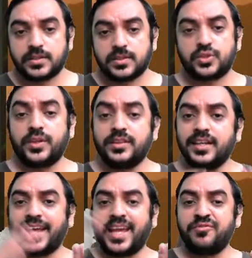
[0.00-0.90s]
So in the
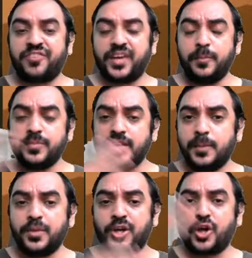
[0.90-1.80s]
time frame,
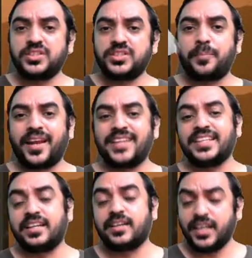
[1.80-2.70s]
because the price
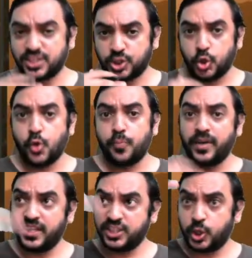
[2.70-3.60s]
increased, open
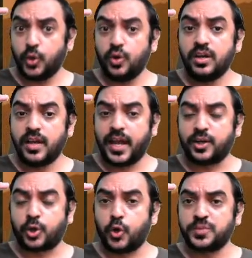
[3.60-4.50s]
is low and
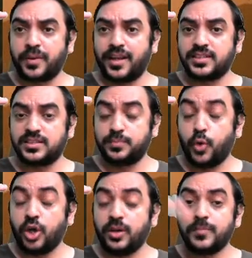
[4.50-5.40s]
close price is
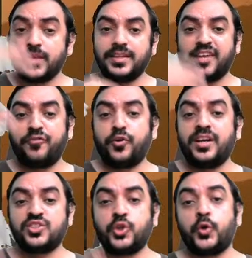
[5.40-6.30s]
more, therefore it
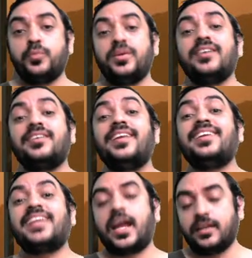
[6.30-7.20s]
is going to be a green
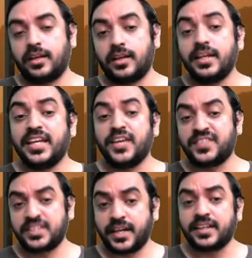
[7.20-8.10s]
candle. If it's
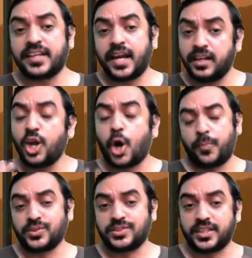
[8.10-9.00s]
a red candle,
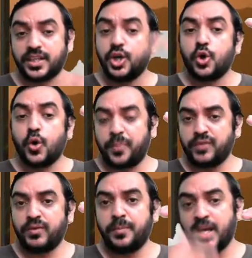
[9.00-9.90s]
opposite. Open
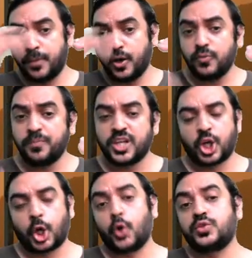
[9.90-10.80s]
will be above,
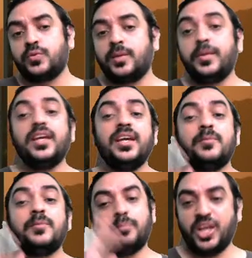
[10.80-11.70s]
close will be
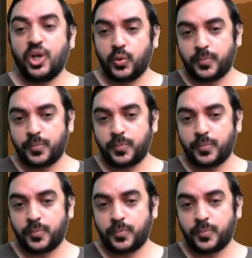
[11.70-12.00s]
below.